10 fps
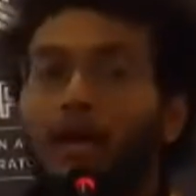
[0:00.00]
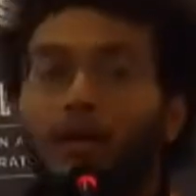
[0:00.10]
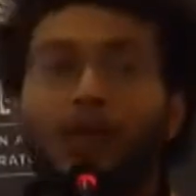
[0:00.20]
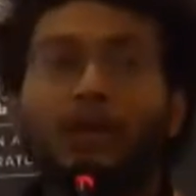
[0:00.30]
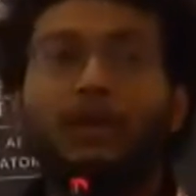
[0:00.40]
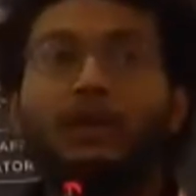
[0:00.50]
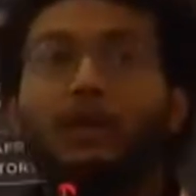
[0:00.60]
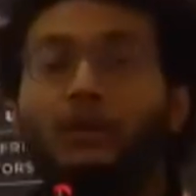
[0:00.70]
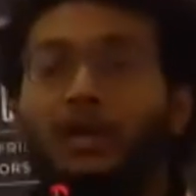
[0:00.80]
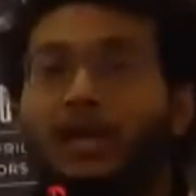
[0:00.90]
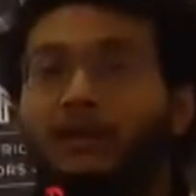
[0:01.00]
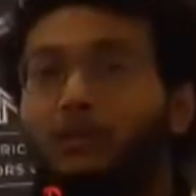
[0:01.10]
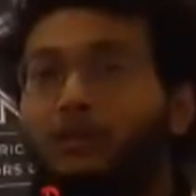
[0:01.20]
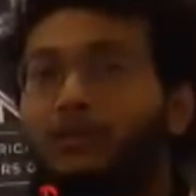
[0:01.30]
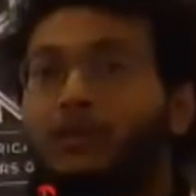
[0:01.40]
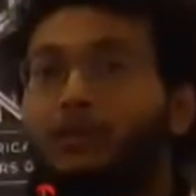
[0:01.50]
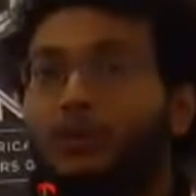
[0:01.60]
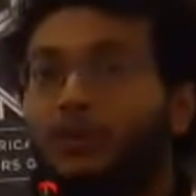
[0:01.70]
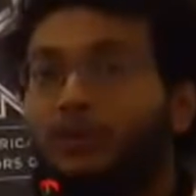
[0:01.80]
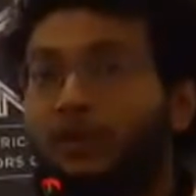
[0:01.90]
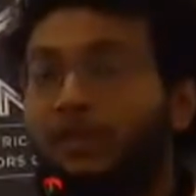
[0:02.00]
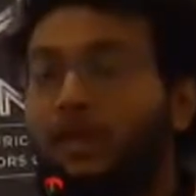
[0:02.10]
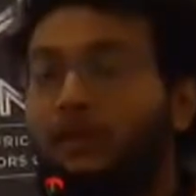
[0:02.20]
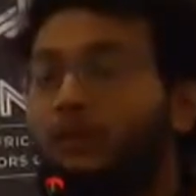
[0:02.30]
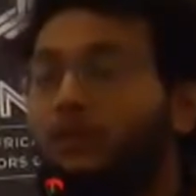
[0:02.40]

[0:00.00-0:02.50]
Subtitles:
we already have a proof of concept.